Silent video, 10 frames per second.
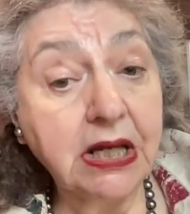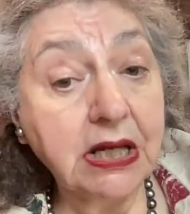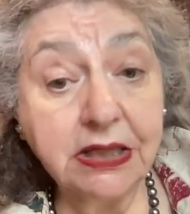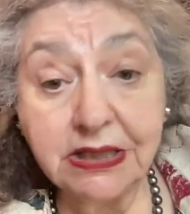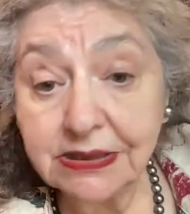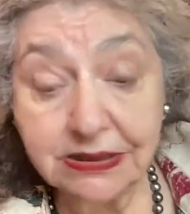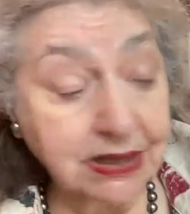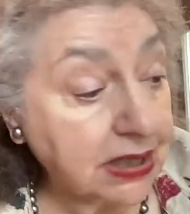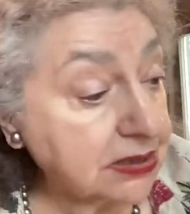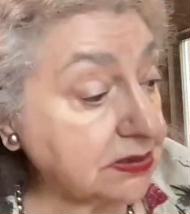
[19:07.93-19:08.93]
This
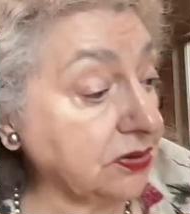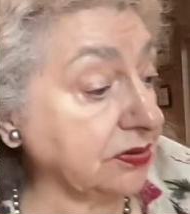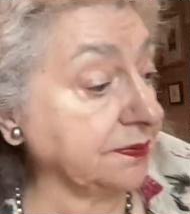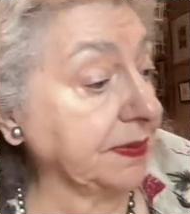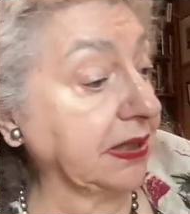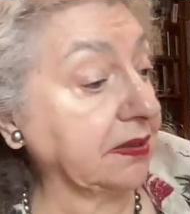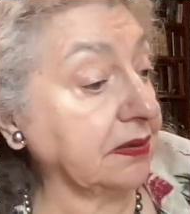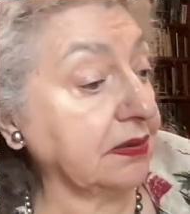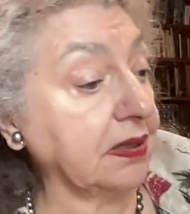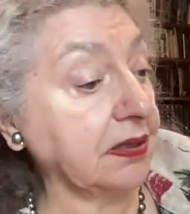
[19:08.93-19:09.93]
does not
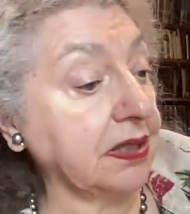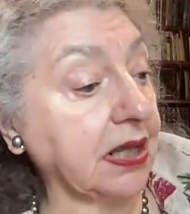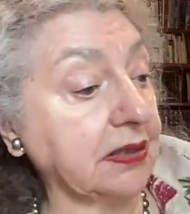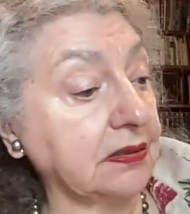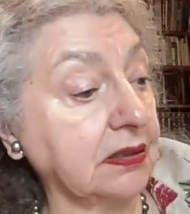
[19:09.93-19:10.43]
mean that